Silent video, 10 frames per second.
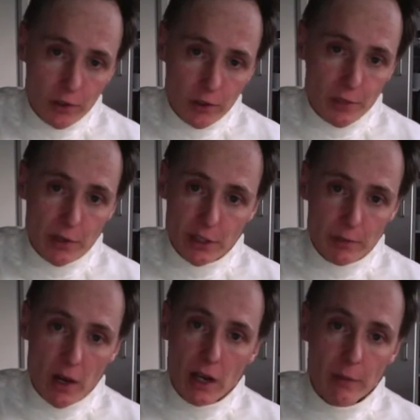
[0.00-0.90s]
that spring to
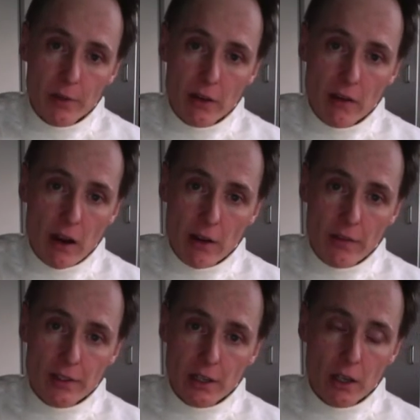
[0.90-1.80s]
mind, but there are
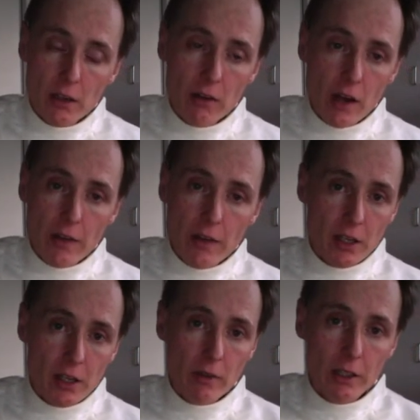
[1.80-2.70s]
others. I know there are others.
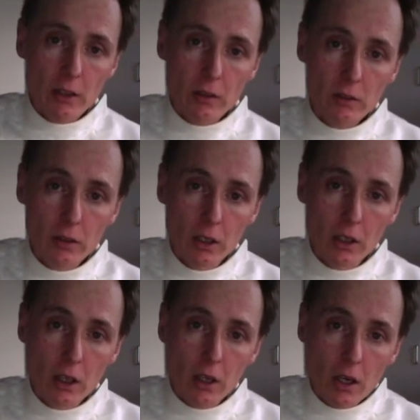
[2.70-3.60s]
I've read it on
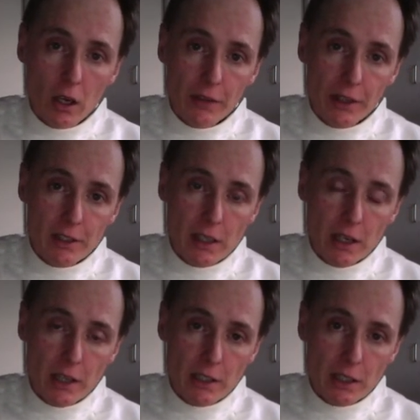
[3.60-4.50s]
the internet. I
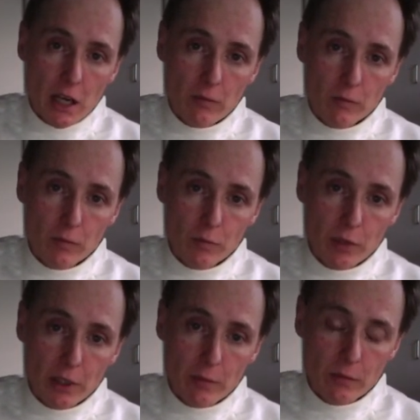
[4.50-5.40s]
just can't
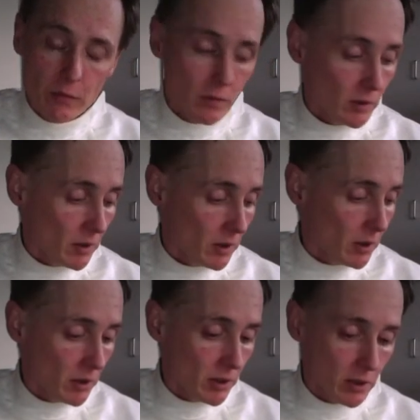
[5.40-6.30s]
bring them.
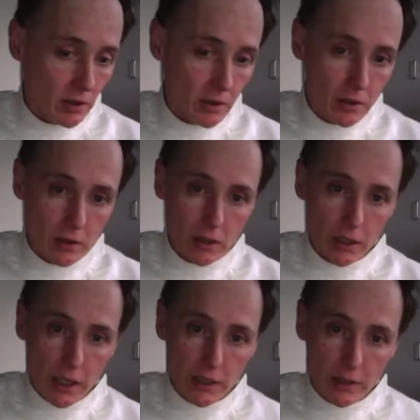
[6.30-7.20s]
I
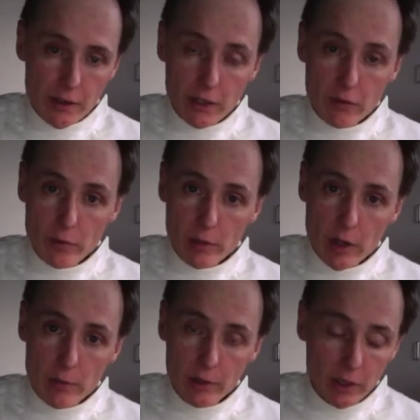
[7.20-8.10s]
can't think of them at the moment.